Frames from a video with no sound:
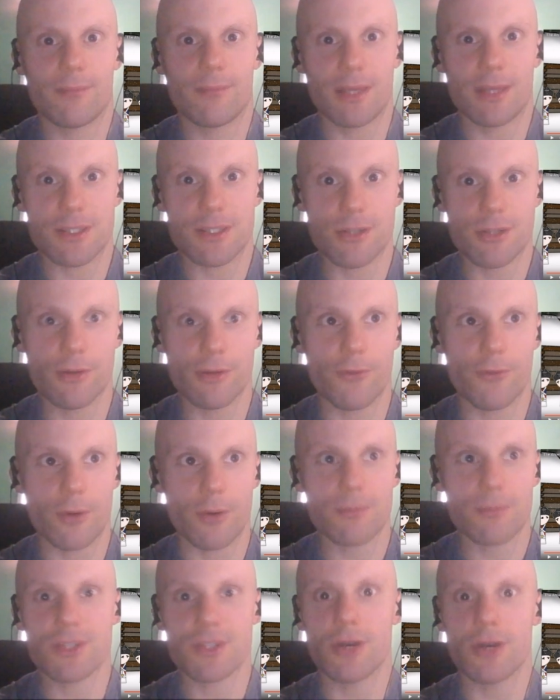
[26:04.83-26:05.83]
his
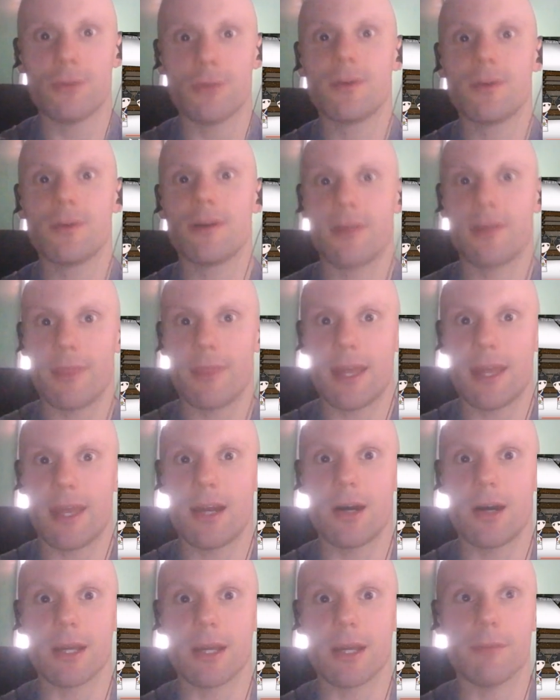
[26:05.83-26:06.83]
uniform, so they
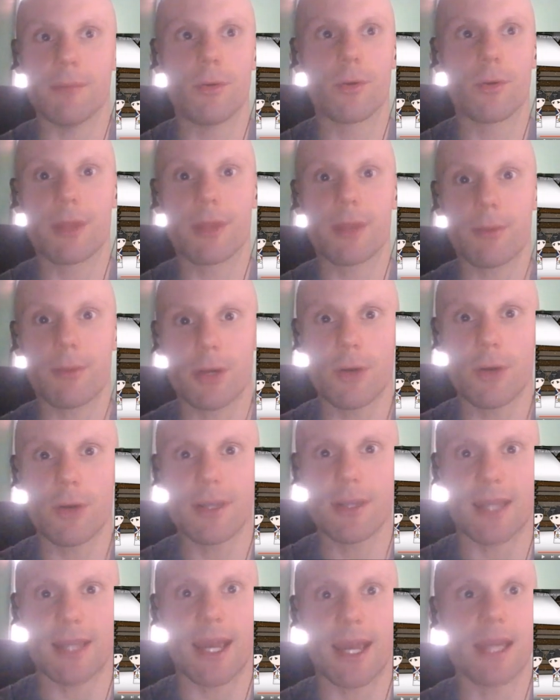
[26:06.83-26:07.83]
hung him, or they were going
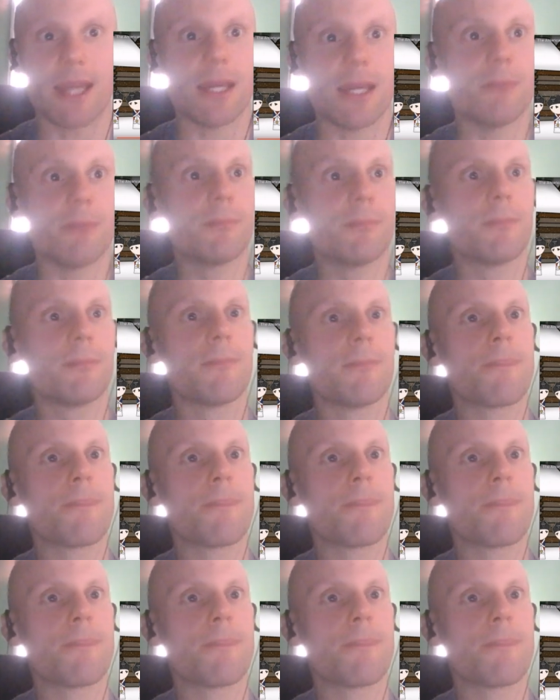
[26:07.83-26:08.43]
to hang him.